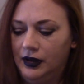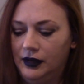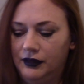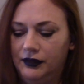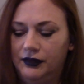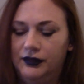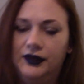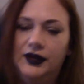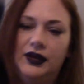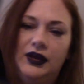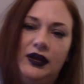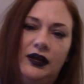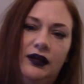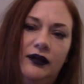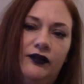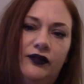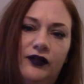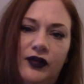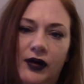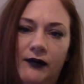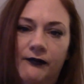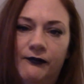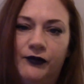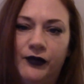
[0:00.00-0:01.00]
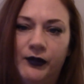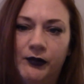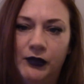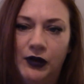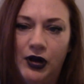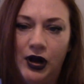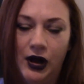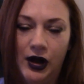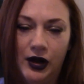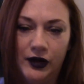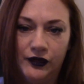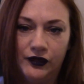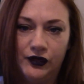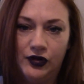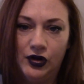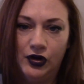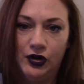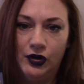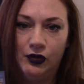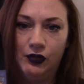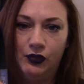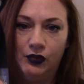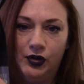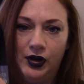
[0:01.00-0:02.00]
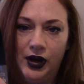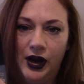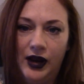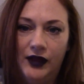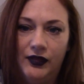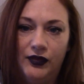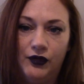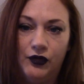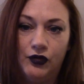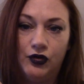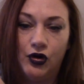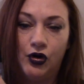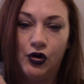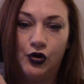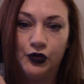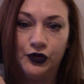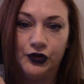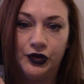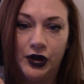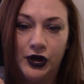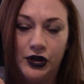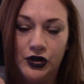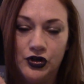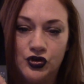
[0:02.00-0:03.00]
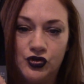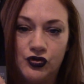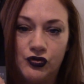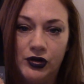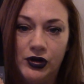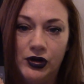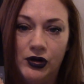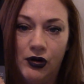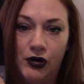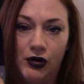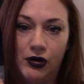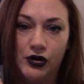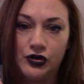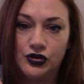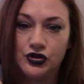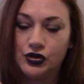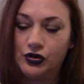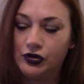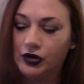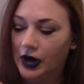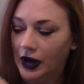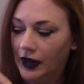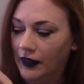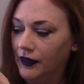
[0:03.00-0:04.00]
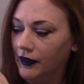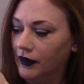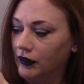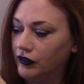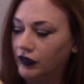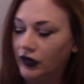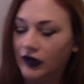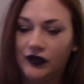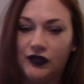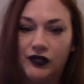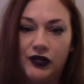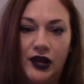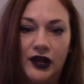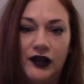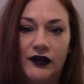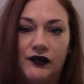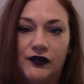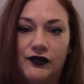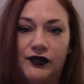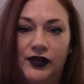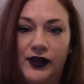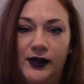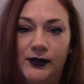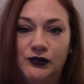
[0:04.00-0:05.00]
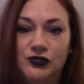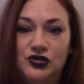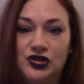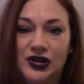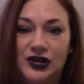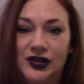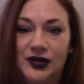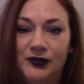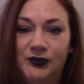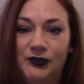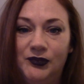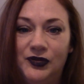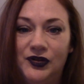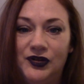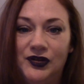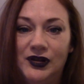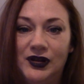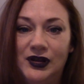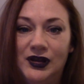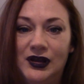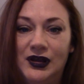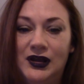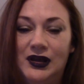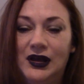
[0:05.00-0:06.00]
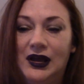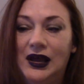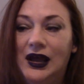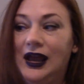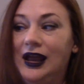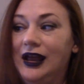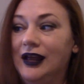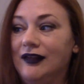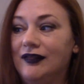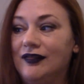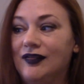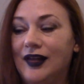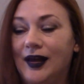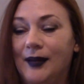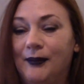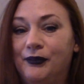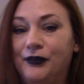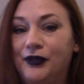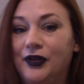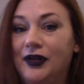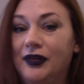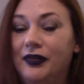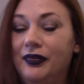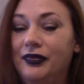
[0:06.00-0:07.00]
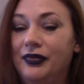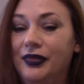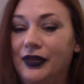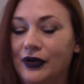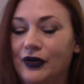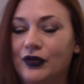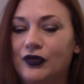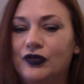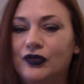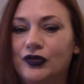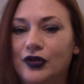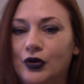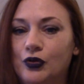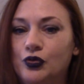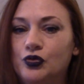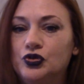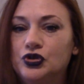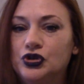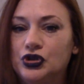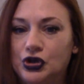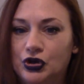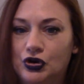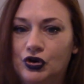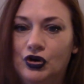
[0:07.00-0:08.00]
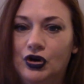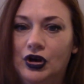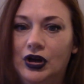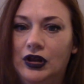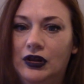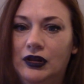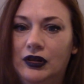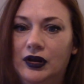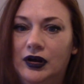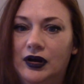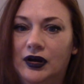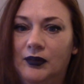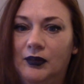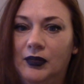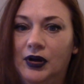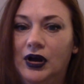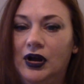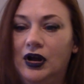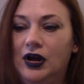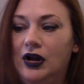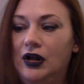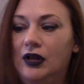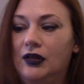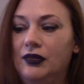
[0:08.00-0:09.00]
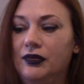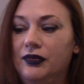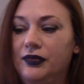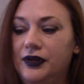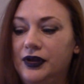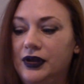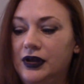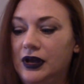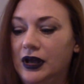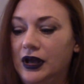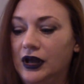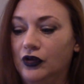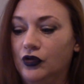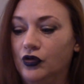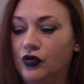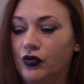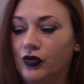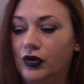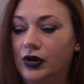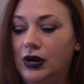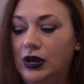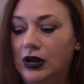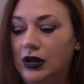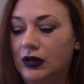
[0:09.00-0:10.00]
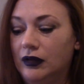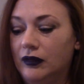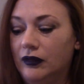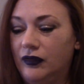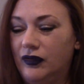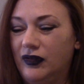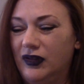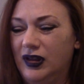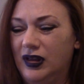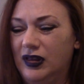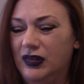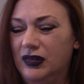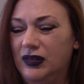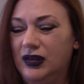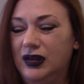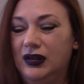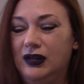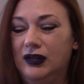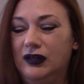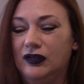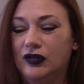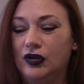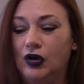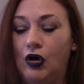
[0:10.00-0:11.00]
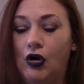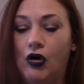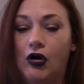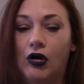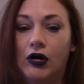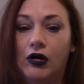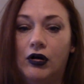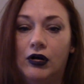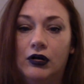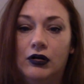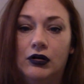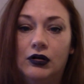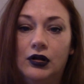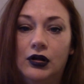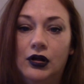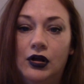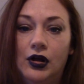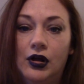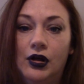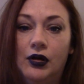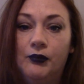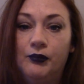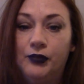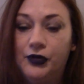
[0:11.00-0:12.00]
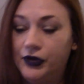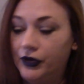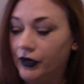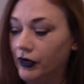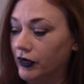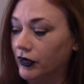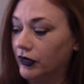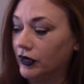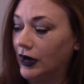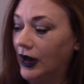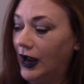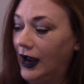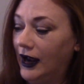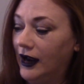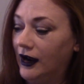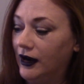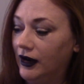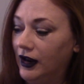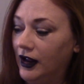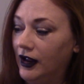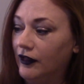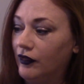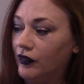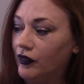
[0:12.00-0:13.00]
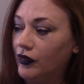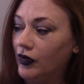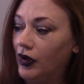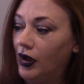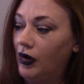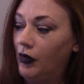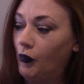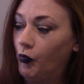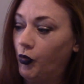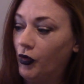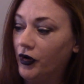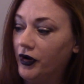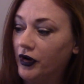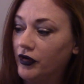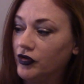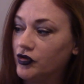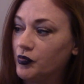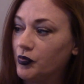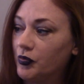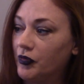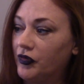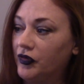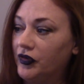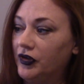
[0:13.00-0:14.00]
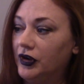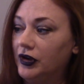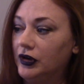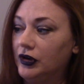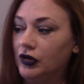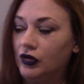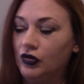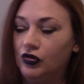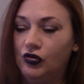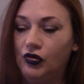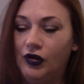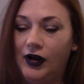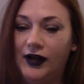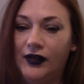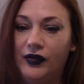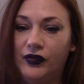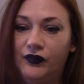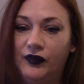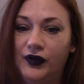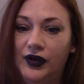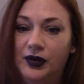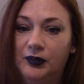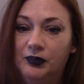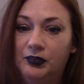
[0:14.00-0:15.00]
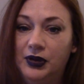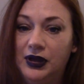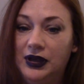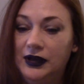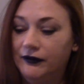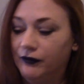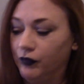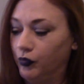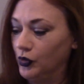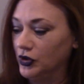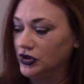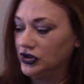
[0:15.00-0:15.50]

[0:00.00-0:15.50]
These come from Costco, and they're called Country Archer, and they're just like Slim Jims, except there's no sugar in them. The ingredients in these are pure and it's 100% grass-fed beef, which